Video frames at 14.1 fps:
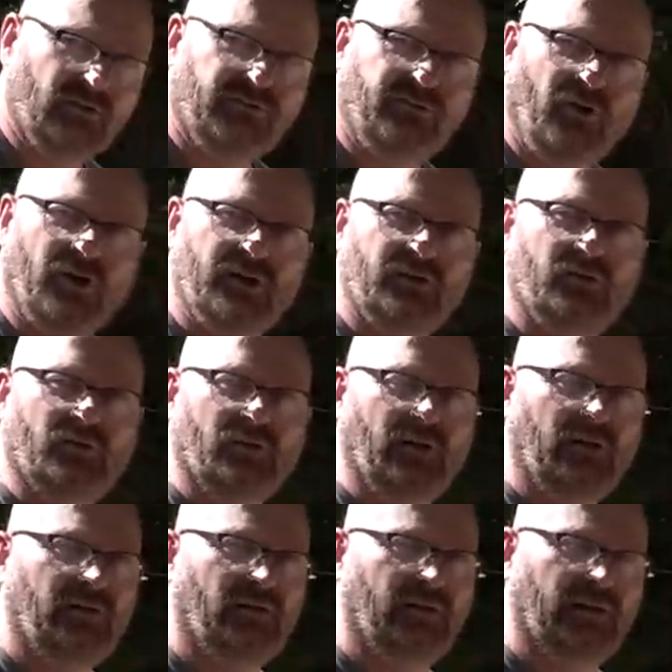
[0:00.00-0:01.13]
you fall into the
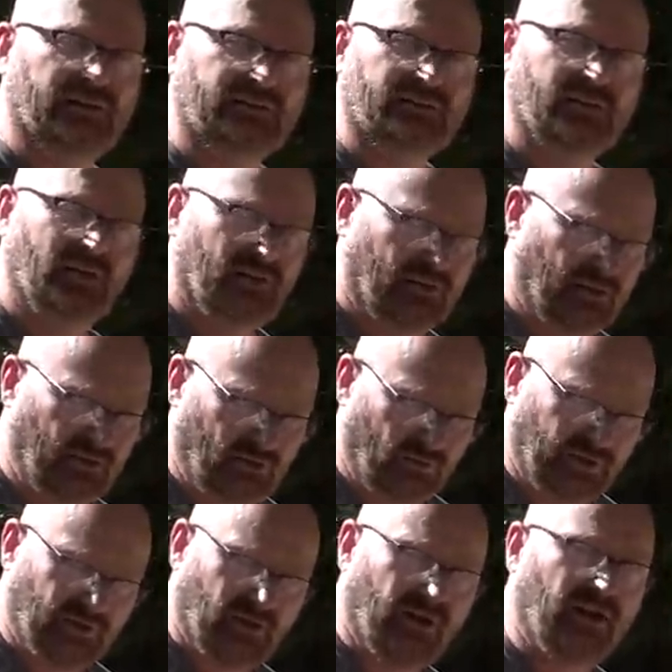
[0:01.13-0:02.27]
nothingness. Then you
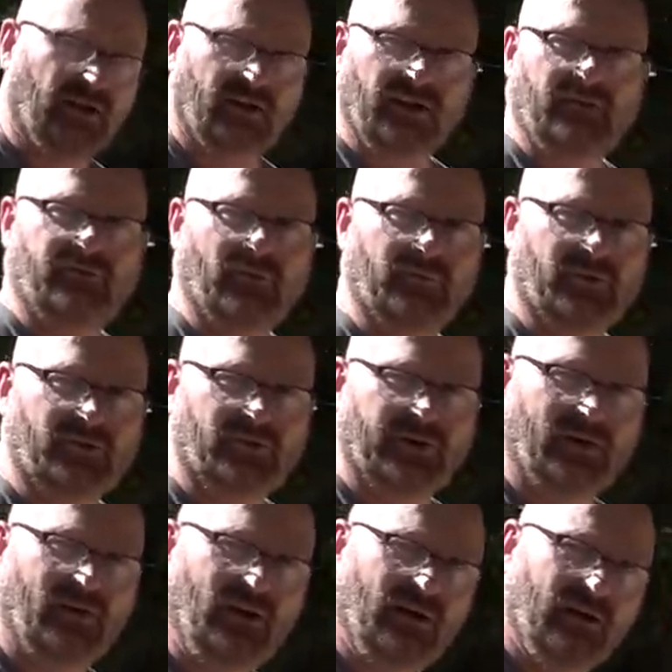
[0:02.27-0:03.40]
hear a little click from the
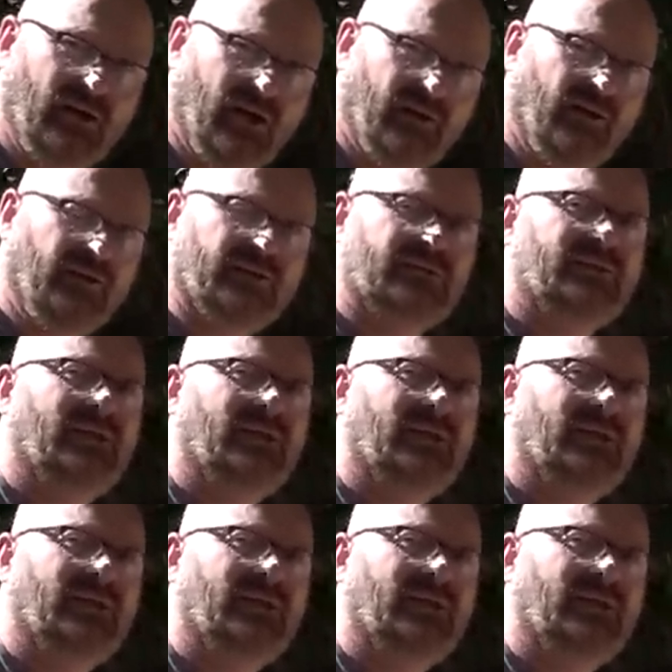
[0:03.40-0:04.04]
trigger and then the